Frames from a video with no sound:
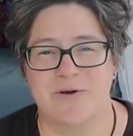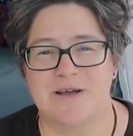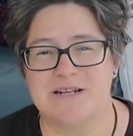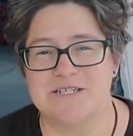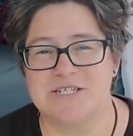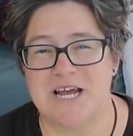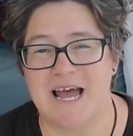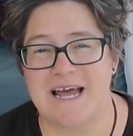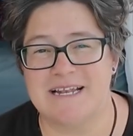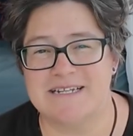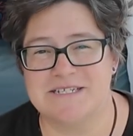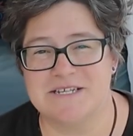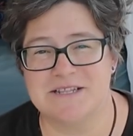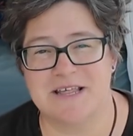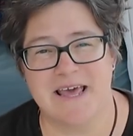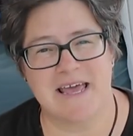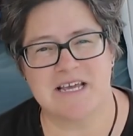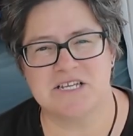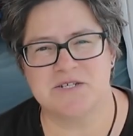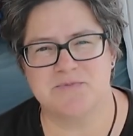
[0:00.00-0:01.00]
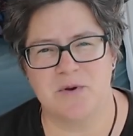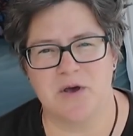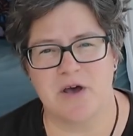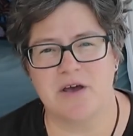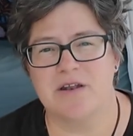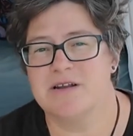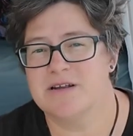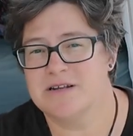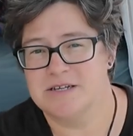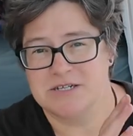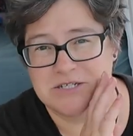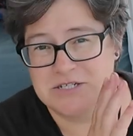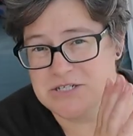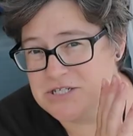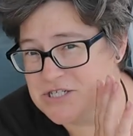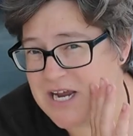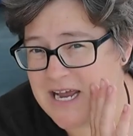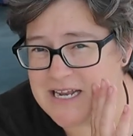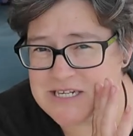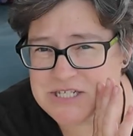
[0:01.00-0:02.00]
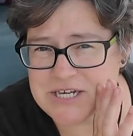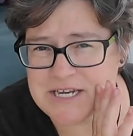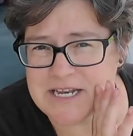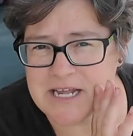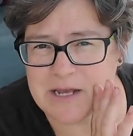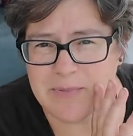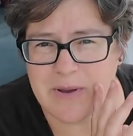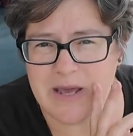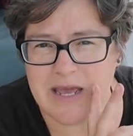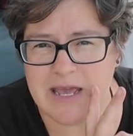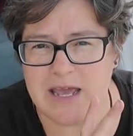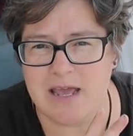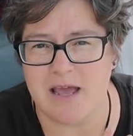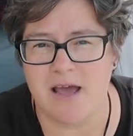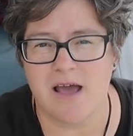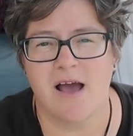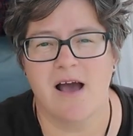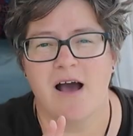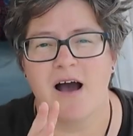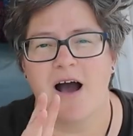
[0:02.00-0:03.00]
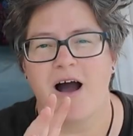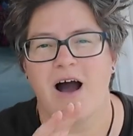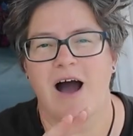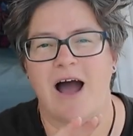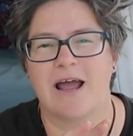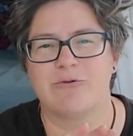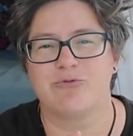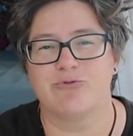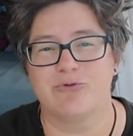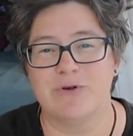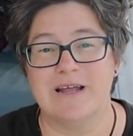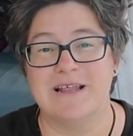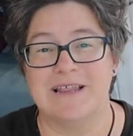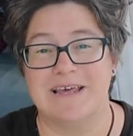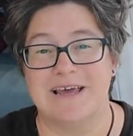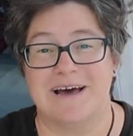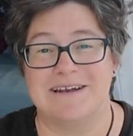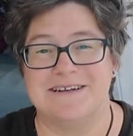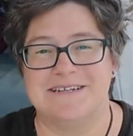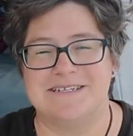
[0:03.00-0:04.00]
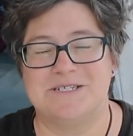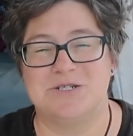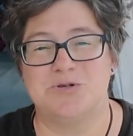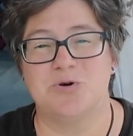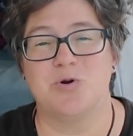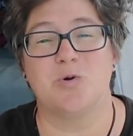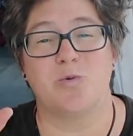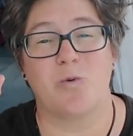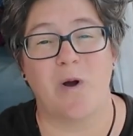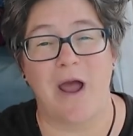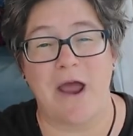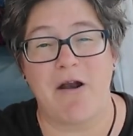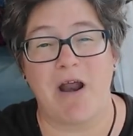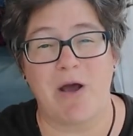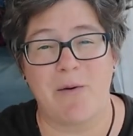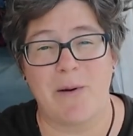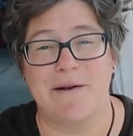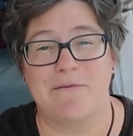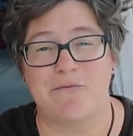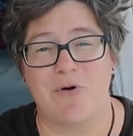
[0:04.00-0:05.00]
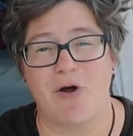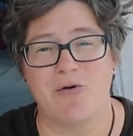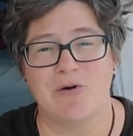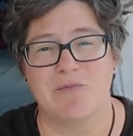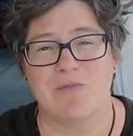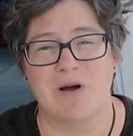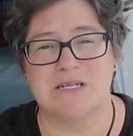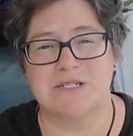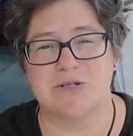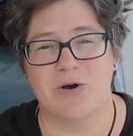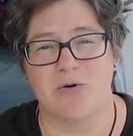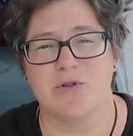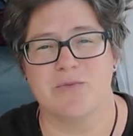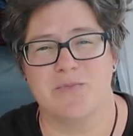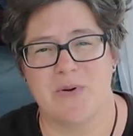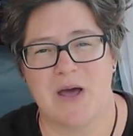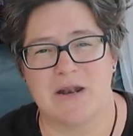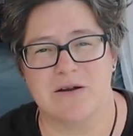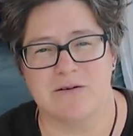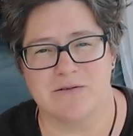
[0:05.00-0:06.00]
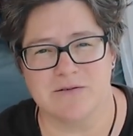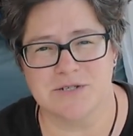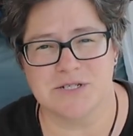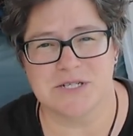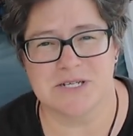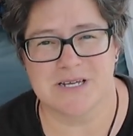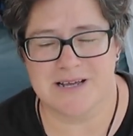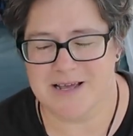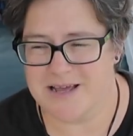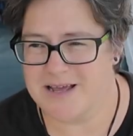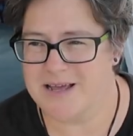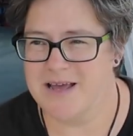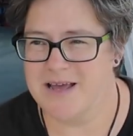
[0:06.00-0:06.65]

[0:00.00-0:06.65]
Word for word: a quick chat to the expert, ChatGPT, I really understood where I went wrong with my solar panels.